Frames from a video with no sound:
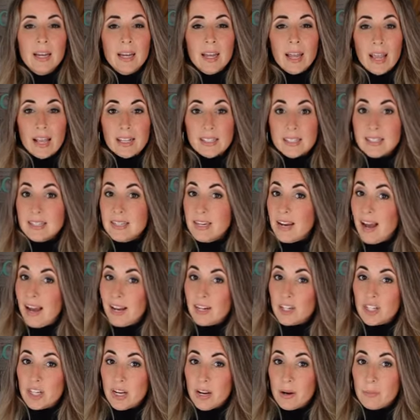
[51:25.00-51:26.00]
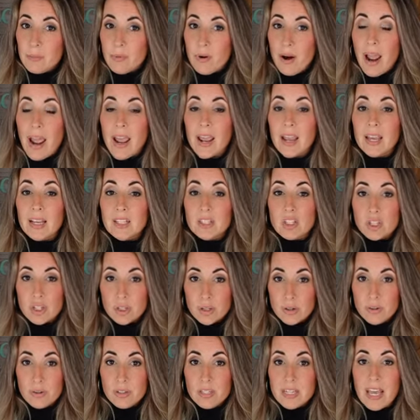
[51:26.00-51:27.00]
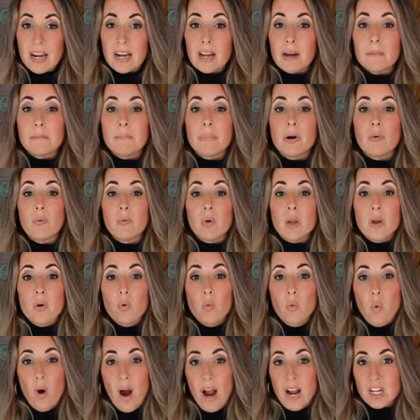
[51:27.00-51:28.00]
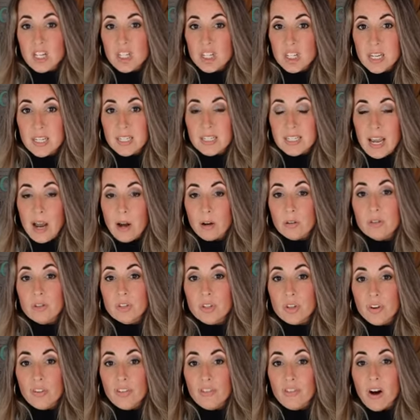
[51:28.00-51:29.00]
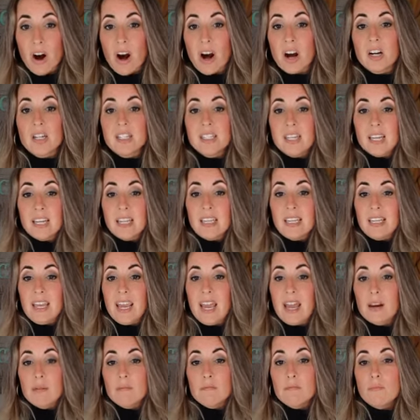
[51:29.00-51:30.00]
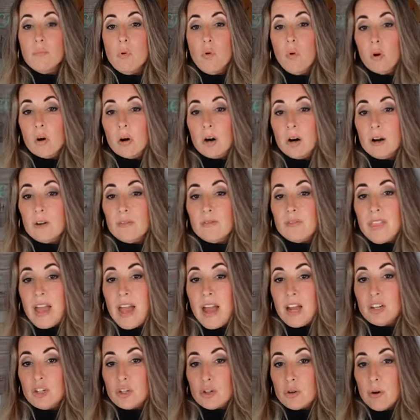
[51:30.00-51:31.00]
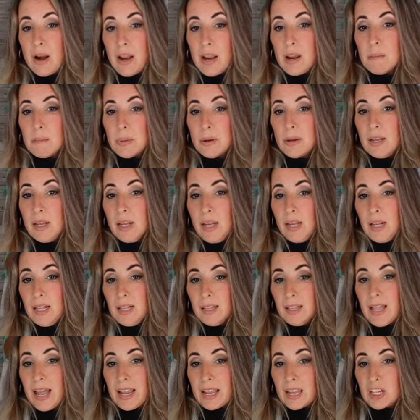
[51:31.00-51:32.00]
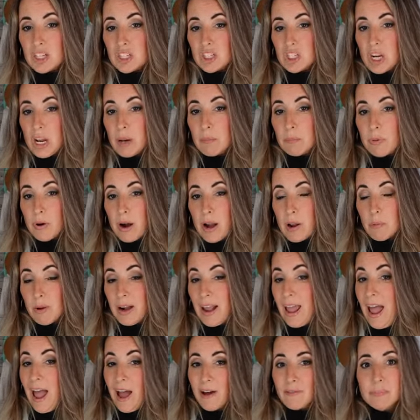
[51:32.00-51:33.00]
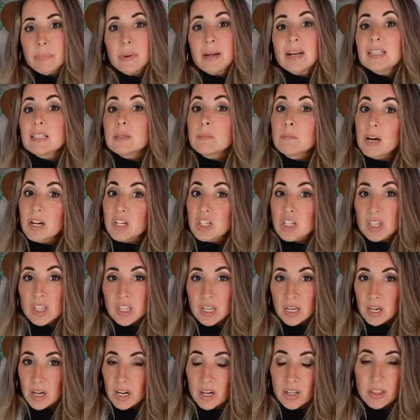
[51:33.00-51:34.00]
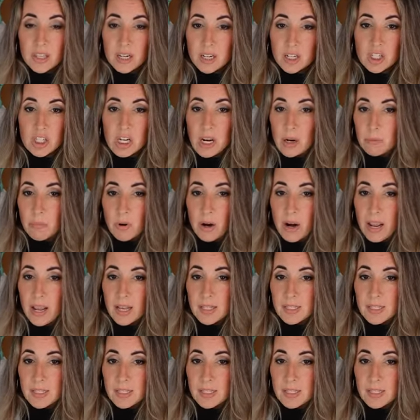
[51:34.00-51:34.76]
It's not chambray, it's true denim, but we washed it down so far to get more of that drape like a chambray would have, but it's much thicker than a chambray.